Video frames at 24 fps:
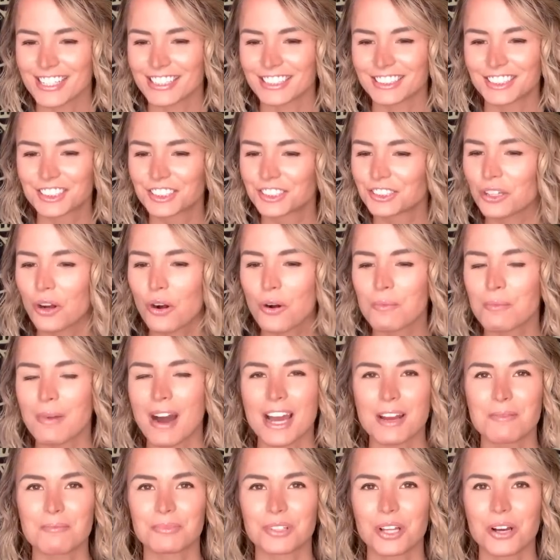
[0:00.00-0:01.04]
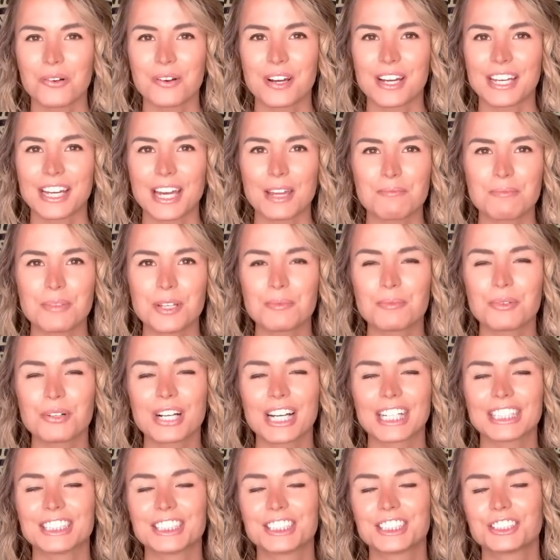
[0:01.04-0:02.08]
is so mind-blowing and people
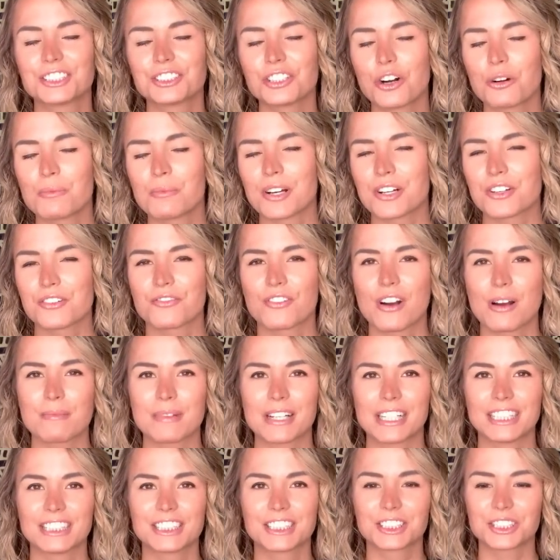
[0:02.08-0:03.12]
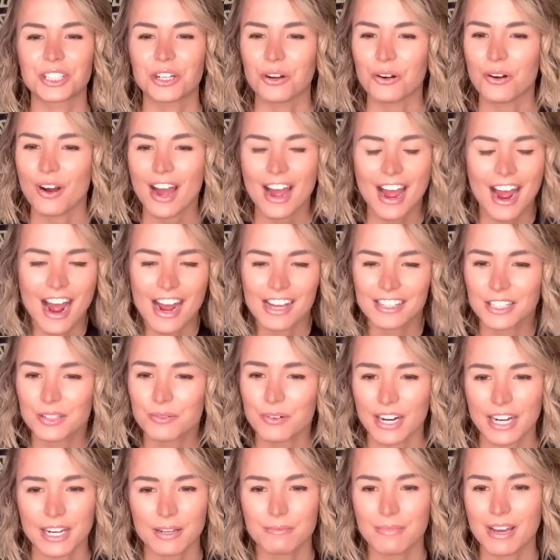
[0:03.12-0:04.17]
get so much from it. So I highly
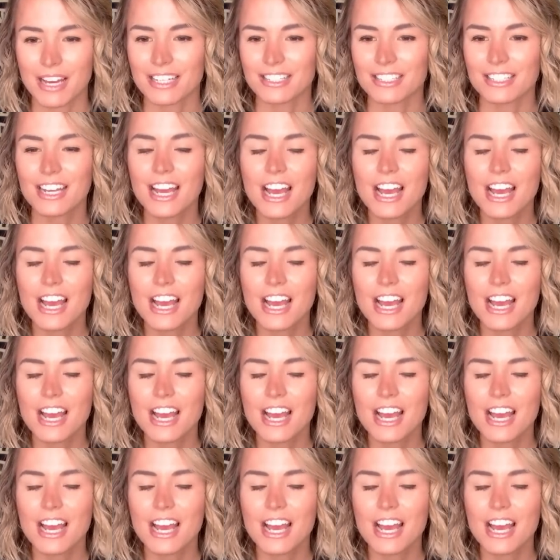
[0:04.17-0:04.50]
recommend.